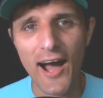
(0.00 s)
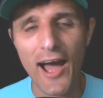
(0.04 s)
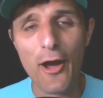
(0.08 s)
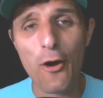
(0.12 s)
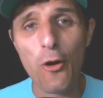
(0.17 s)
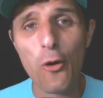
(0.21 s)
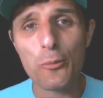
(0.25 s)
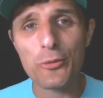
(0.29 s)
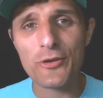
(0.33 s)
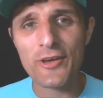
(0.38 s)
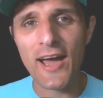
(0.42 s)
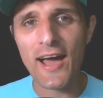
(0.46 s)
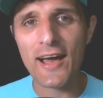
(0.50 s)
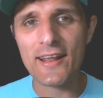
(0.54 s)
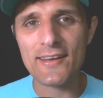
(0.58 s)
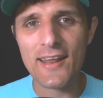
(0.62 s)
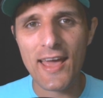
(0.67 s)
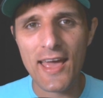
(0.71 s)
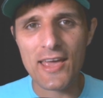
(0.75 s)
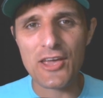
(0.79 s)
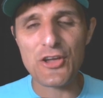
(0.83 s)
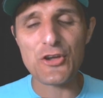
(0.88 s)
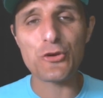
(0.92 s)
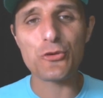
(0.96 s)
I hope you
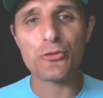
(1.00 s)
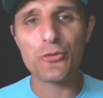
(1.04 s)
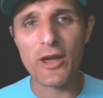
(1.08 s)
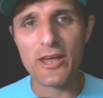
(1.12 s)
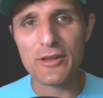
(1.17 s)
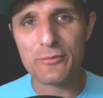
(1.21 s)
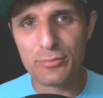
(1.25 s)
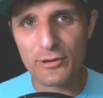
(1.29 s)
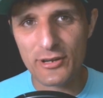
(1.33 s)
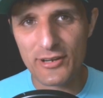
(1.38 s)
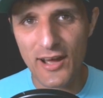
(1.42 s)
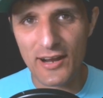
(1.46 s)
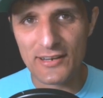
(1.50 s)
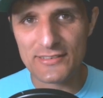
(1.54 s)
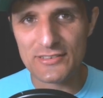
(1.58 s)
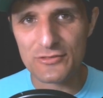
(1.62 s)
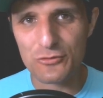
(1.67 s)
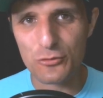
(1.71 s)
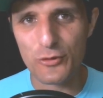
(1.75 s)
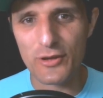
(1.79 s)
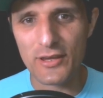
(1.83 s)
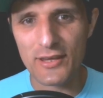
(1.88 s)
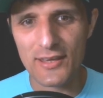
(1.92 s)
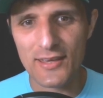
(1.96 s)
had a great
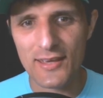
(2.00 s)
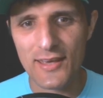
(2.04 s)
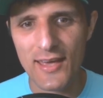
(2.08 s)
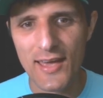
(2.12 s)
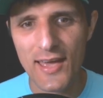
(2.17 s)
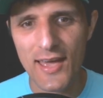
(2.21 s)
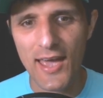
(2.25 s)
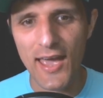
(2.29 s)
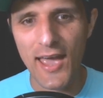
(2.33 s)
productive week.